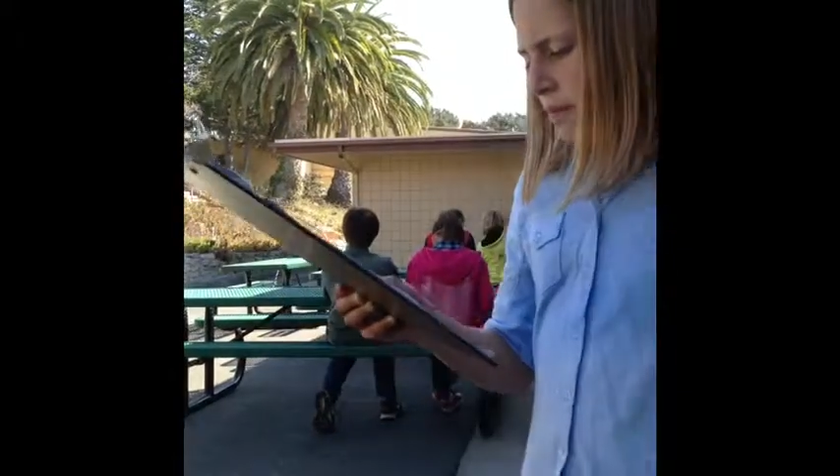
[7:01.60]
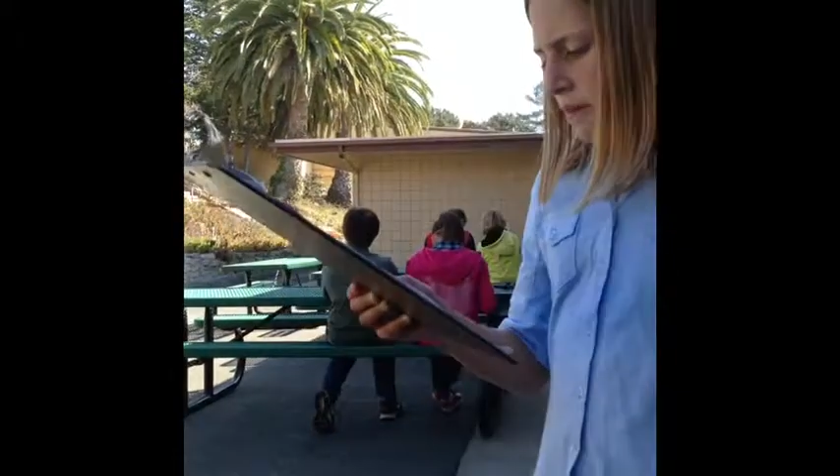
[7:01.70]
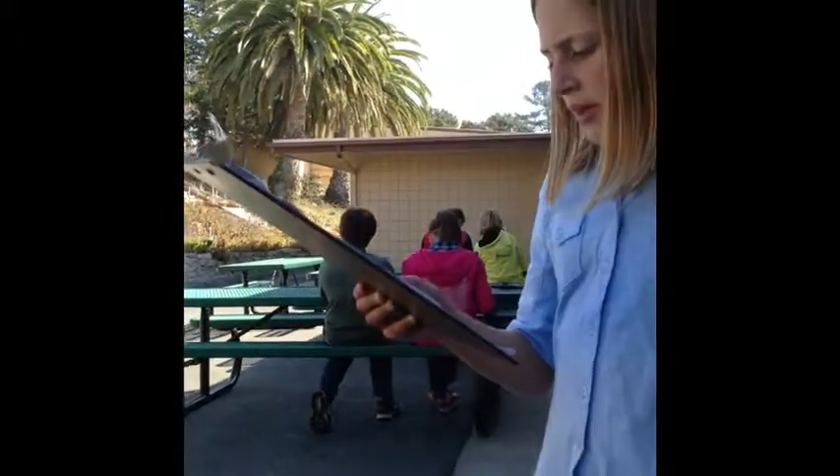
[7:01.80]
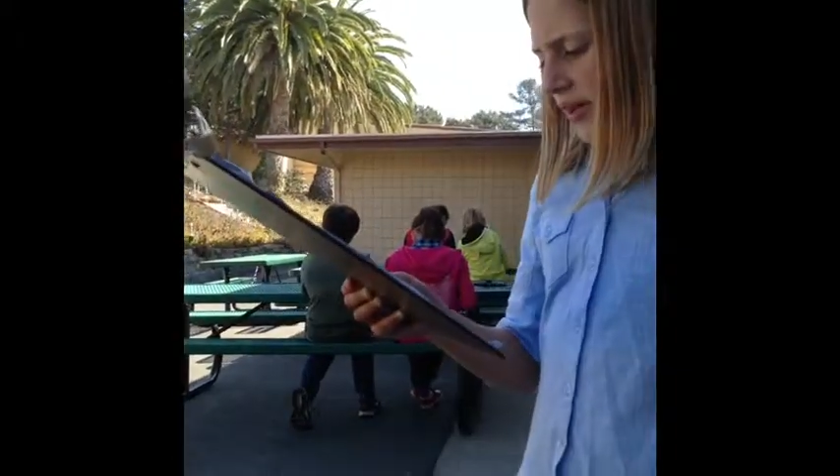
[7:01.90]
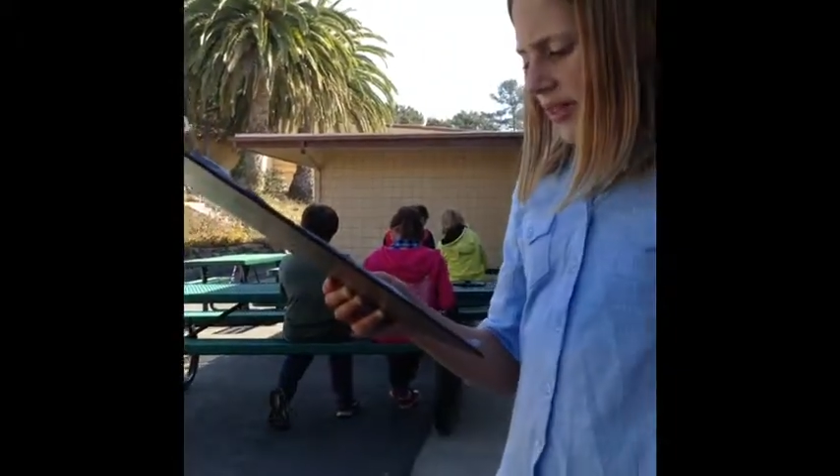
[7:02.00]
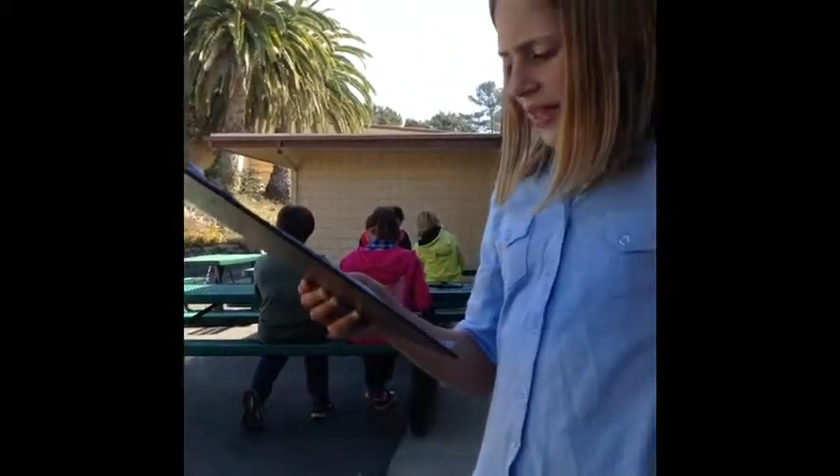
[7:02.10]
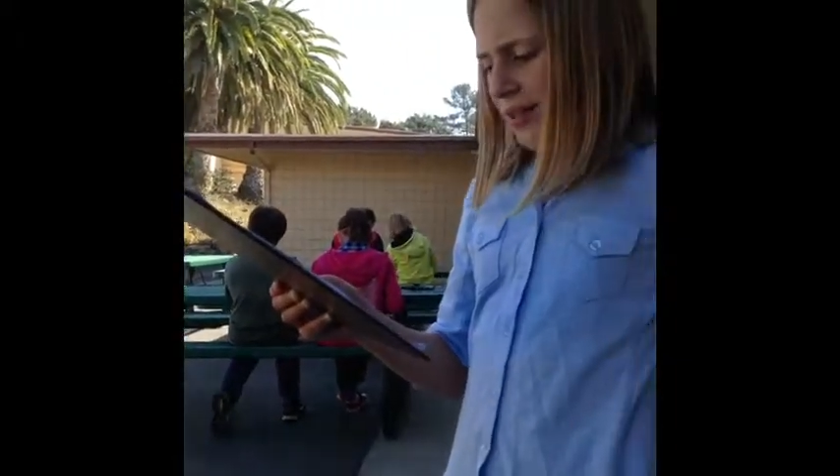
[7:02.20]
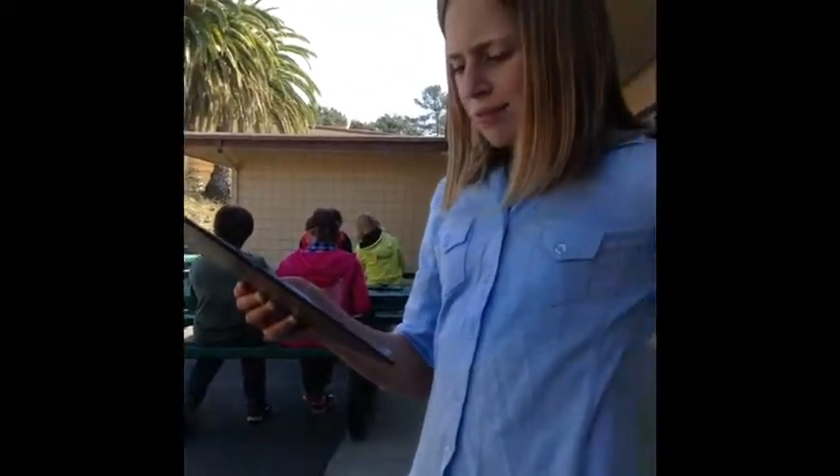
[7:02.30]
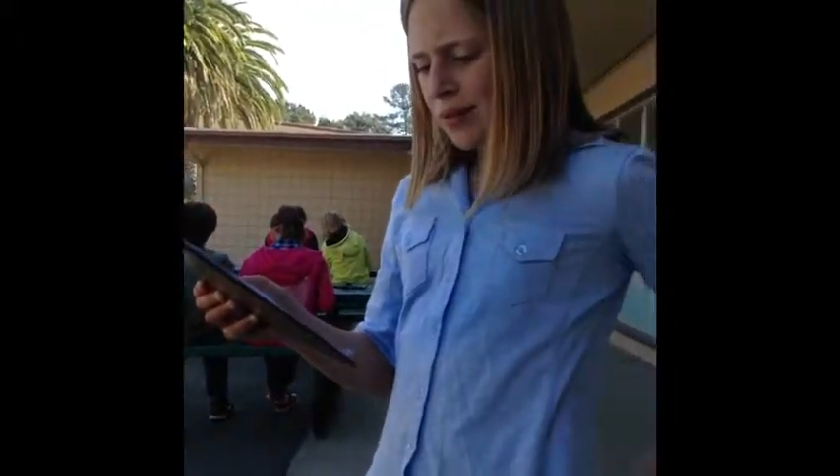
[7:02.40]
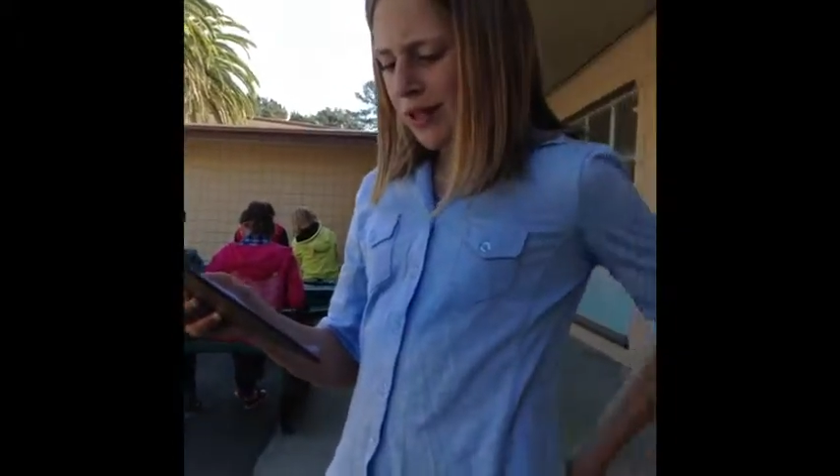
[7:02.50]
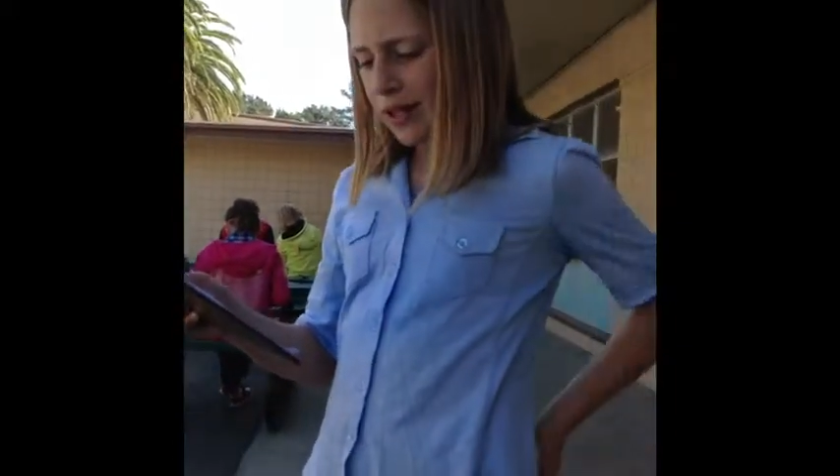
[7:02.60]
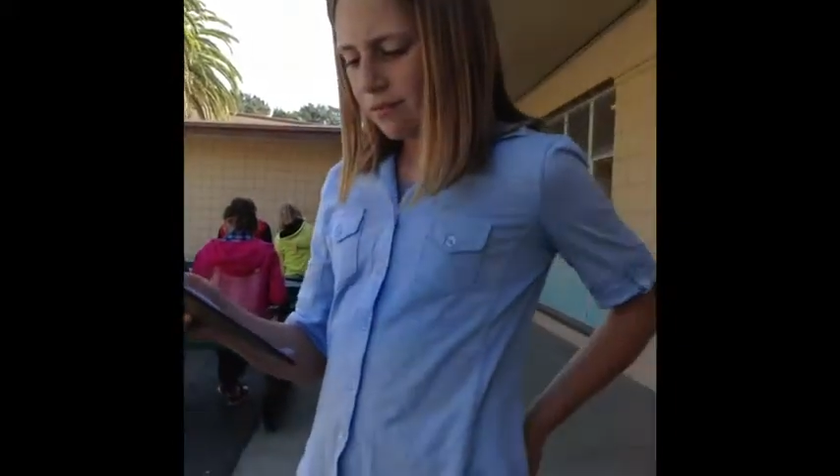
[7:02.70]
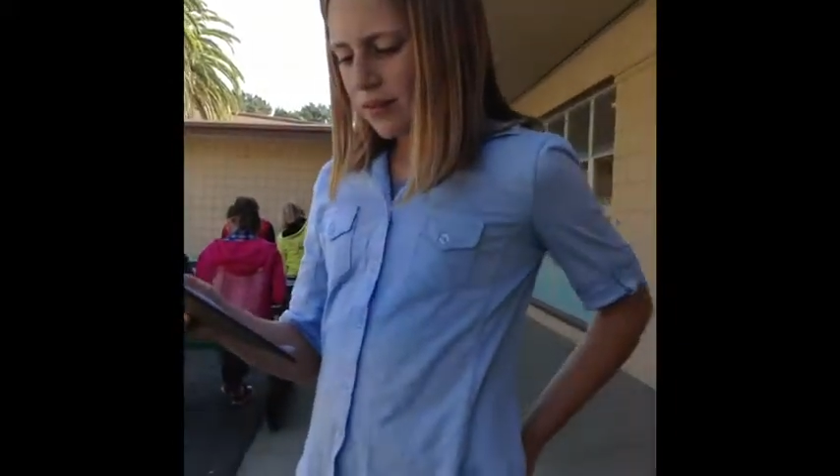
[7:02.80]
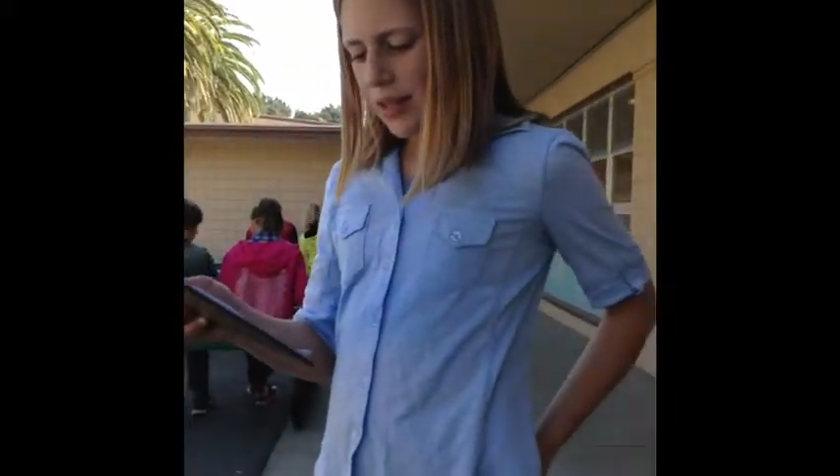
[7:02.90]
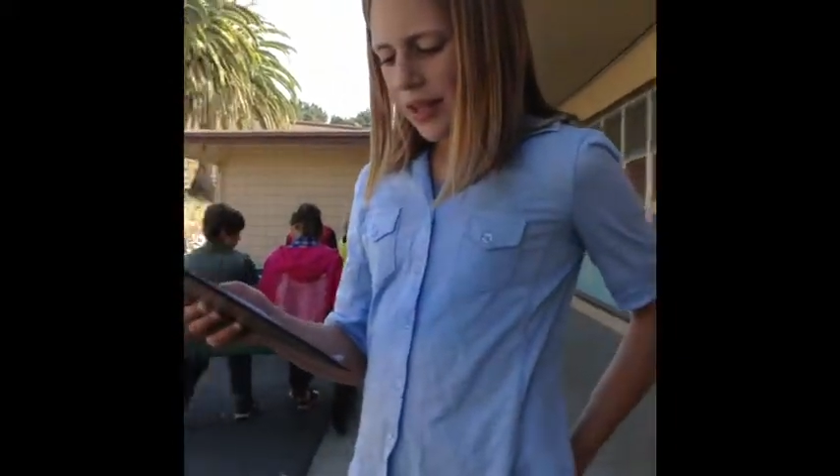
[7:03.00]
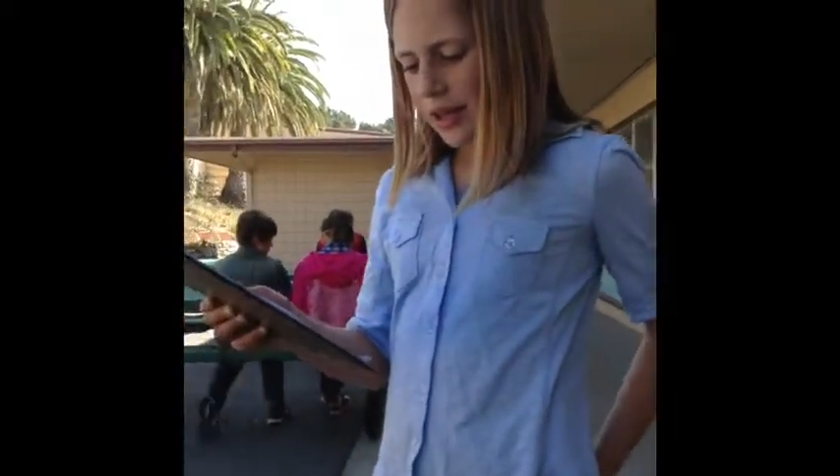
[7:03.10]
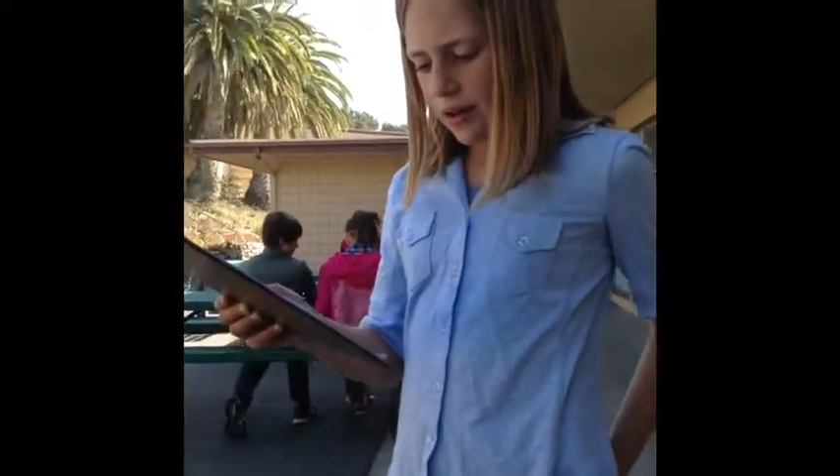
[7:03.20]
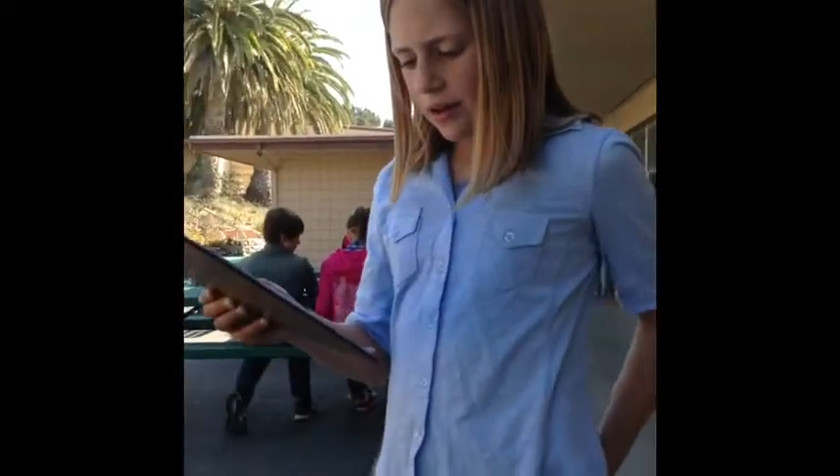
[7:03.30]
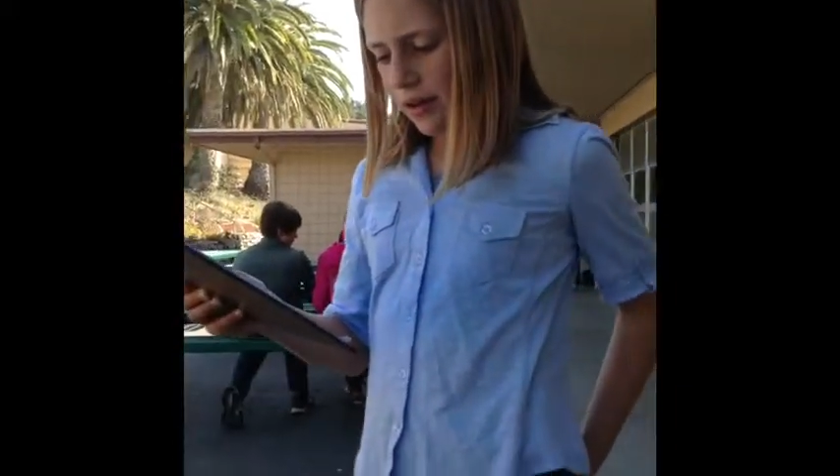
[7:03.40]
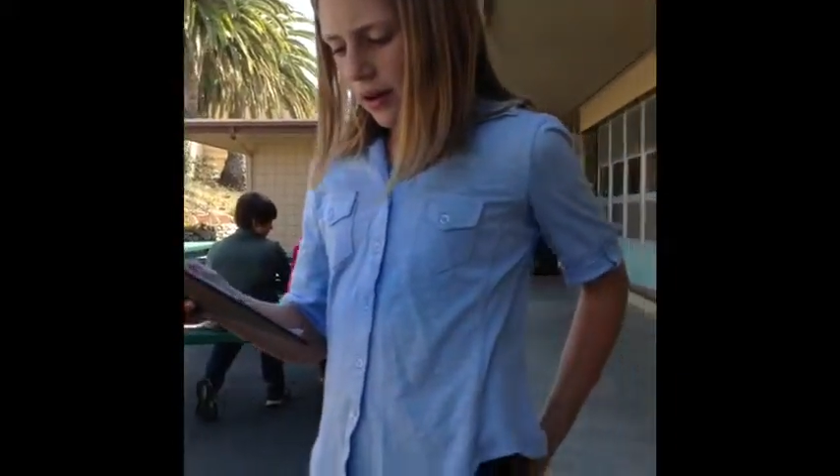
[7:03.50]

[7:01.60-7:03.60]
because they believed the king could